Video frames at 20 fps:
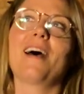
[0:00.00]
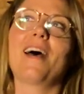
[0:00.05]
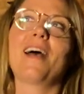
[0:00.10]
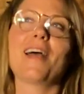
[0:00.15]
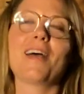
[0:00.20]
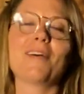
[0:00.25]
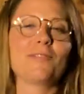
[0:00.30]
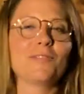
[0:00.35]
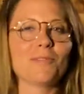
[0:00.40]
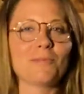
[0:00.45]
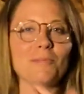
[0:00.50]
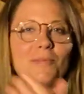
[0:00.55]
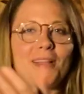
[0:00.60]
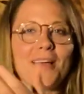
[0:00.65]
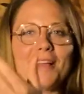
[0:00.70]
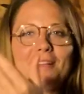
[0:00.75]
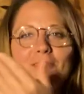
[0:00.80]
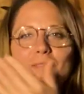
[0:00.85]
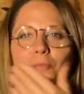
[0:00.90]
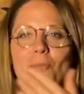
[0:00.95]
I have some
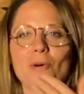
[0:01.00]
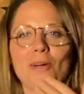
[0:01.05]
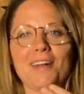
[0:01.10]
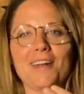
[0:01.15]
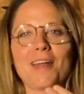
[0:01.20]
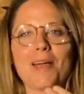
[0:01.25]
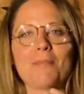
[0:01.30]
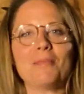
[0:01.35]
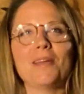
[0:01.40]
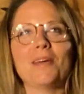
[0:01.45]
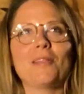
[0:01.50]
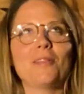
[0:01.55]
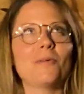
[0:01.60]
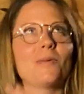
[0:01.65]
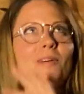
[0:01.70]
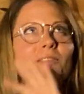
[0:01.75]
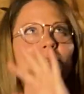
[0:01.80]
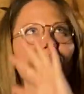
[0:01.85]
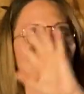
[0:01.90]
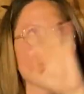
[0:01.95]
lights pointed at me,
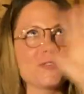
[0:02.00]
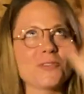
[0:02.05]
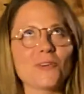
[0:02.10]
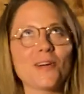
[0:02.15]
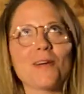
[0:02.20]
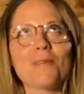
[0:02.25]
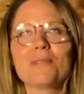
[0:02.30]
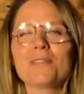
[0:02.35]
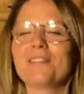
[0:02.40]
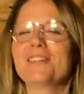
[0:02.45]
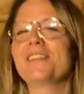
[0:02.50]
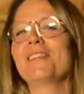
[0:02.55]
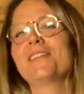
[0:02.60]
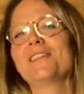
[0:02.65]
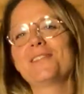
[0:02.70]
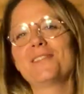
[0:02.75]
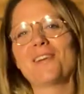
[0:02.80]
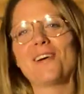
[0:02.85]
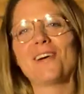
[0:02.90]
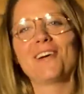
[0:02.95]
otherwise I'm sure I would see the
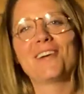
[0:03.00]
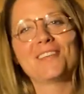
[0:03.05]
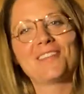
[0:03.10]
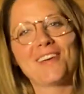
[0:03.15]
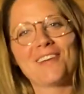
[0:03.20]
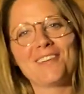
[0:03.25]
stars